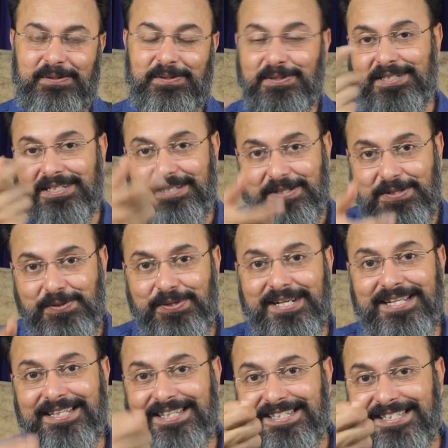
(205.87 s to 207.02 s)
So
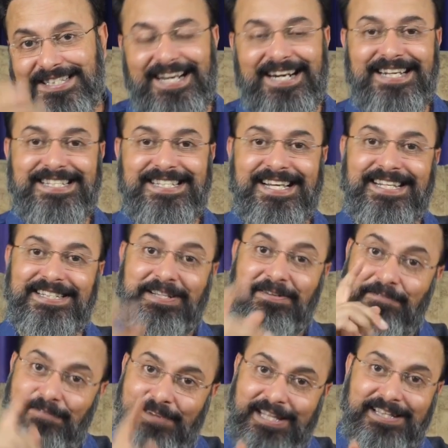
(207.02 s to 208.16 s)
during the Sade Sati,
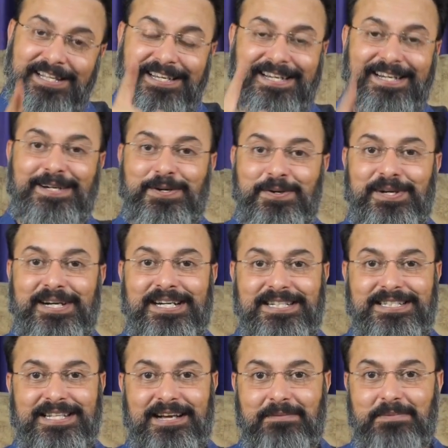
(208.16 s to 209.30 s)
when the retrograde
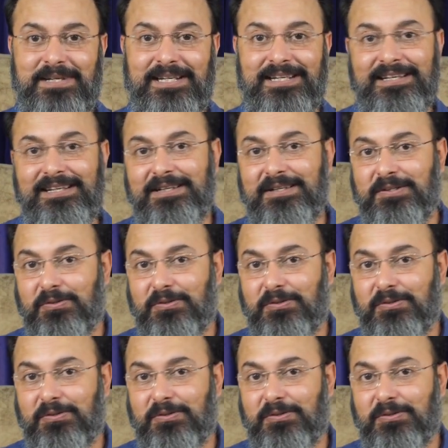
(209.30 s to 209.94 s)
is happening,